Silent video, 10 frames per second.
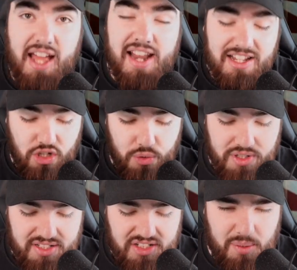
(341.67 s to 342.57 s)
And as
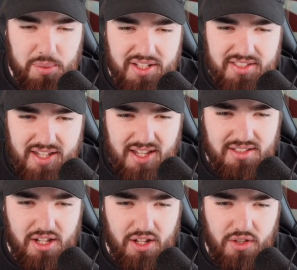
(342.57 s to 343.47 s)
always in the Japanese sets,
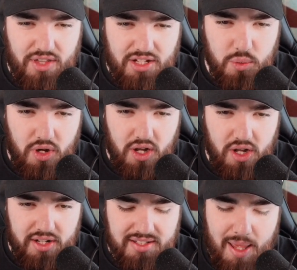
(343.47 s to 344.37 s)
the actual
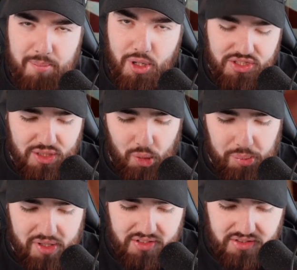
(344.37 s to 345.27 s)
card is embossed a little
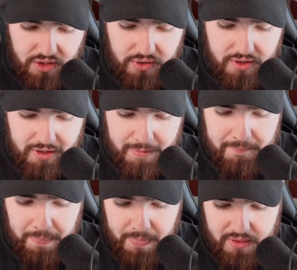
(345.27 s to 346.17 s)
bit. So
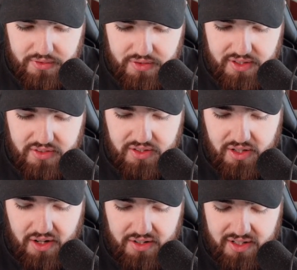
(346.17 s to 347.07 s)
the
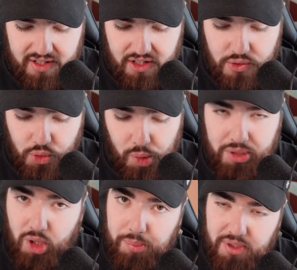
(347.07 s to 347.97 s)
card here goes up a
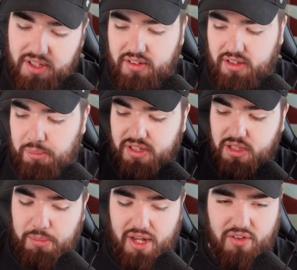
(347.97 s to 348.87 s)
little bit compared to
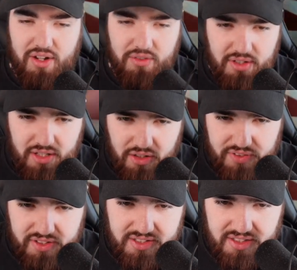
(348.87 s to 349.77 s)
the background. I don't know if you
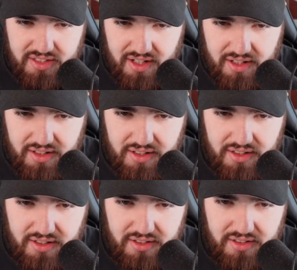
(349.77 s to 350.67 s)
can see that.
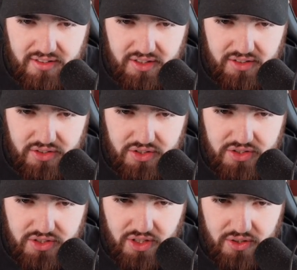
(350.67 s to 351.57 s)
It's hard to
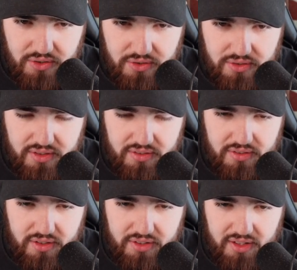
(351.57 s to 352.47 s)
show
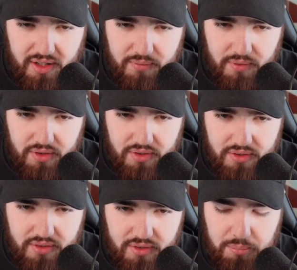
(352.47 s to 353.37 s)
on the camera.
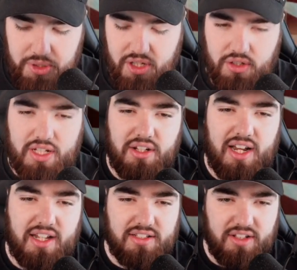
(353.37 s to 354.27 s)
But yo, look how
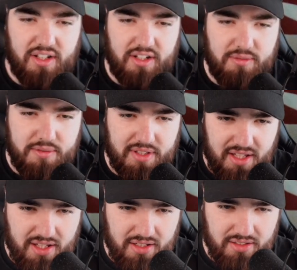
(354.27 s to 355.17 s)
nice this card is. Maybe
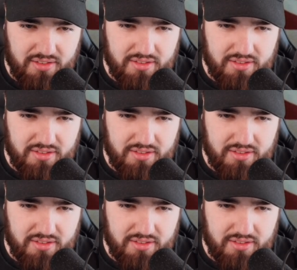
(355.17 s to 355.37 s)
there?